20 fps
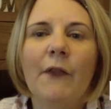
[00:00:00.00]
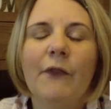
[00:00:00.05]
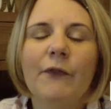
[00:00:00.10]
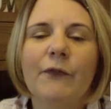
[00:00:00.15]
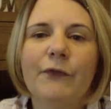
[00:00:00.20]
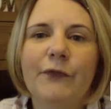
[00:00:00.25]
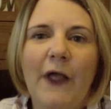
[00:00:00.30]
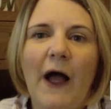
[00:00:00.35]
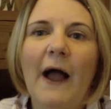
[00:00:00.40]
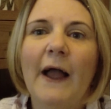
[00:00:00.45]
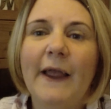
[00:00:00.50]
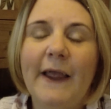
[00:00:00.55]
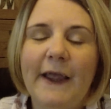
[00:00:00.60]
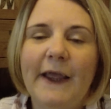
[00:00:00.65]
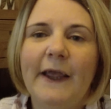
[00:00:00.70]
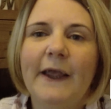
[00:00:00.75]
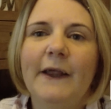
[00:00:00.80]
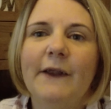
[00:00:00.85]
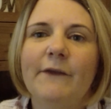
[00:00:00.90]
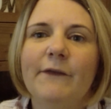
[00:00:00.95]
That
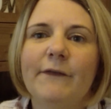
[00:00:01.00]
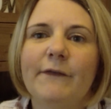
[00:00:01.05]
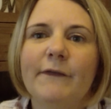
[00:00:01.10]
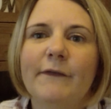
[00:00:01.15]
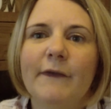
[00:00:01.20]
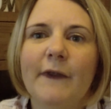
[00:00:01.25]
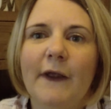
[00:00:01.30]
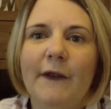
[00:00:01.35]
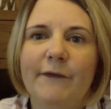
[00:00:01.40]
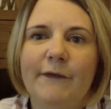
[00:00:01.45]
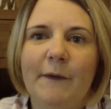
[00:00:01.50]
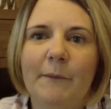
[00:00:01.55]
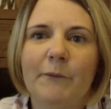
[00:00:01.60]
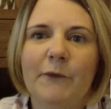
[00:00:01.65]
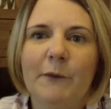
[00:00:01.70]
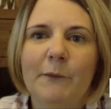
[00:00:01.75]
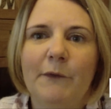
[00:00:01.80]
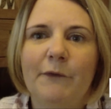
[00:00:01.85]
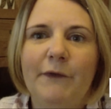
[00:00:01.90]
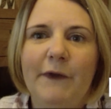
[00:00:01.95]
is a
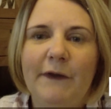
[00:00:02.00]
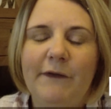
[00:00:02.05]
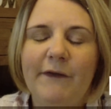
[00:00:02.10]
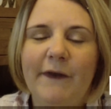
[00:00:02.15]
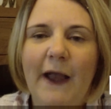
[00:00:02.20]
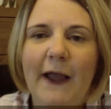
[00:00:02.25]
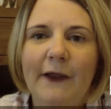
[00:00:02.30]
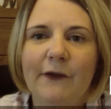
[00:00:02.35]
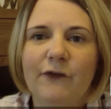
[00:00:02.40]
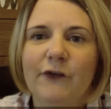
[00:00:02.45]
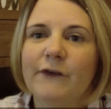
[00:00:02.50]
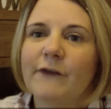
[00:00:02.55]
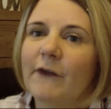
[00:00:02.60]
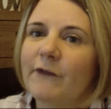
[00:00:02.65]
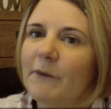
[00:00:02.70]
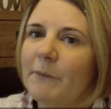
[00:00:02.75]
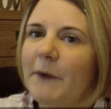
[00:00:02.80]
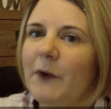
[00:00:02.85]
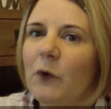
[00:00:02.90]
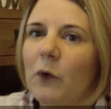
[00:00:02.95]
symptom of DDH. It
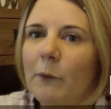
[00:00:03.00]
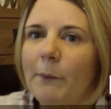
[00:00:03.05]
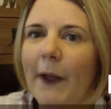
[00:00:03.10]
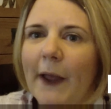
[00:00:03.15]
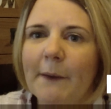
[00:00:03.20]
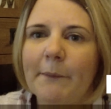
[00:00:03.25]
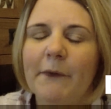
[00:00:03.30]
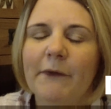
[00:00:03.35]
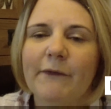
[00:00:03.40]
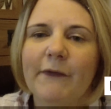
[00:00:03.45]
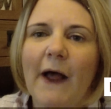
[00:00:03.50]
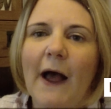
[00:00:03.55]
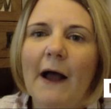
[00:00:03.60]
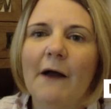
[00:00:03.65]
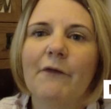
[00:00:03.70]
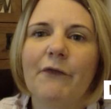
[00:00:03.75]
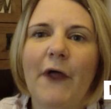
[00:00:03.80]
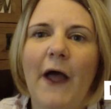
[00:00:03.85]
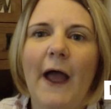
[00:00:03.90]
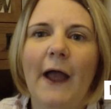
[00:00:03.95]
doesn't mean all babies that
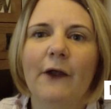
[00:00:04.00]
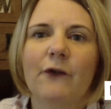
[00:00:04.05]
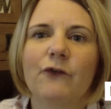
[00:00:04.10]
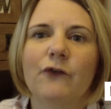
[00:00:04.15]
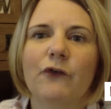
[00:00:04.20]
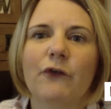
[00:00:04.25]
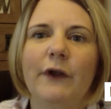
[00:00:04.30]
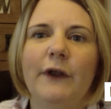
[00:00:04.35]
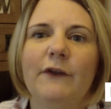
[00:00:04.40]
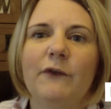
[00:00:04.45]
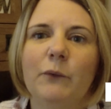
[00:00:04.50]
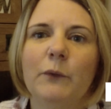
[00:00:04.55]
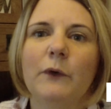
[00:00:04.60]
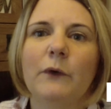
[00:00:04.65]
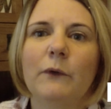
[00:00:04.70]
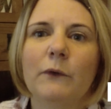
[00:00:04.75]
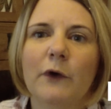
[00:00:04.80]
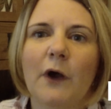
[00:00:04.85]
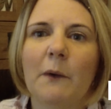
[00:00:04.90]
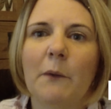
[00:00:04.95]
have that extra crease
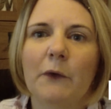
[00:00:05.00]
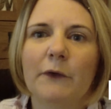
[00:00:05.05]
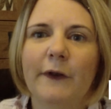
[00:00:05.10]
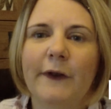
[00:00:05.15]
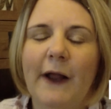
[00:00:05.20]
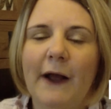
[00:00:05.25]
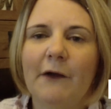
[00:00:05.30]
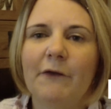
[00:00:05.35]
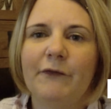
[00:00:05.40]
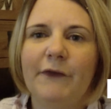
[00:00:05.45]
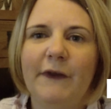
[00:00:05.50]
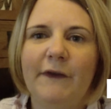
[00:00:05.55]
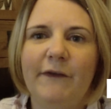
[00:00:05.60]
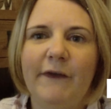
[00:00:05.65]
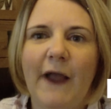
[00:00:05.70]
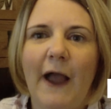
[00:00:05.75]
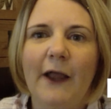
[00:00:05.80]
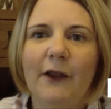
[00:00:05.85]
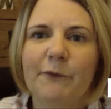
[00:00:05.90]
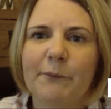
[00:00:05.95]
will go on and have
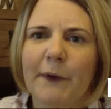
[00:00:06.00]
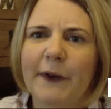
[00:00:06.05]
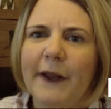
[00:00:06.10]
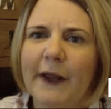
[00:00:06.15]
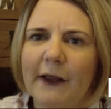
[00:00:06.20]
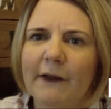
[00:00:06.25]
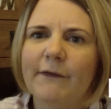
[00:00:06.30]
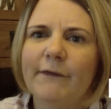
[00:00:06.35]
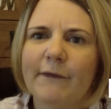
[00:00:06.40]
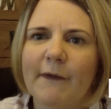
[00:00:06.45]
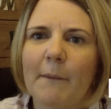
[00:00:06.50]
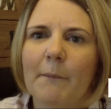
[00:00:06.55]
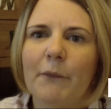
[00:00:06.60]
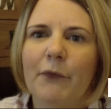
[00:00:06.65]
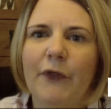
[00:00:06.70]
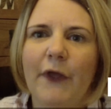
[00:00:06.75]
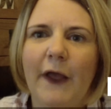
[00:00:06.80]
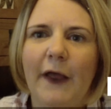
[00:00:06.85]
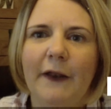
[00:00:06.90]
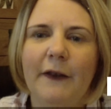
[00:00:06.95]
DDH, but it is
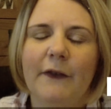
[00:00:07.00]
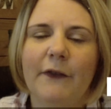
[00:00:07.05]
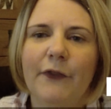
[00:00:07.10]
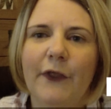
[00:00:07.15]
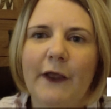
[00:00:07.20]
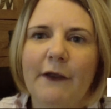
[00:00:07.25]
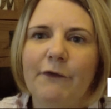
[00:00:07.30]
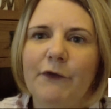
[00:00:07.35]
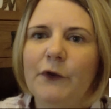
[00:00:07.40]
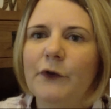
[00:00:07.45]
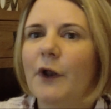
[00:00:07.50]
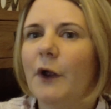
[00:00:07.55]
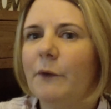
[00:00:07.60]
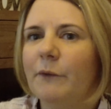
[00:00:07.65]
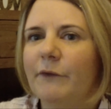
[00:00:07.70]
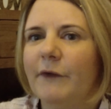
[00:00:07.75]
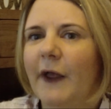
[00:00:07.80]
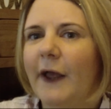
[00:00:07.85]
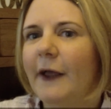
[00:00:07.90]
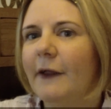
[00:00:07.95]
something that if you
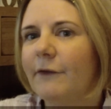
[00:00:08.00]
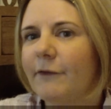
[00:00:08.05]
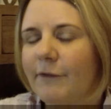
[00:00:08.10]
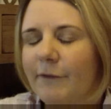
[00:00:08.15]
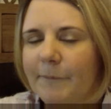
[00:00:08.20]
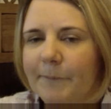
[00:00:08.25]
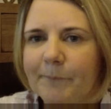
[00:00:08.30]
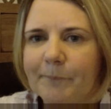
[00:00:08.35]
notice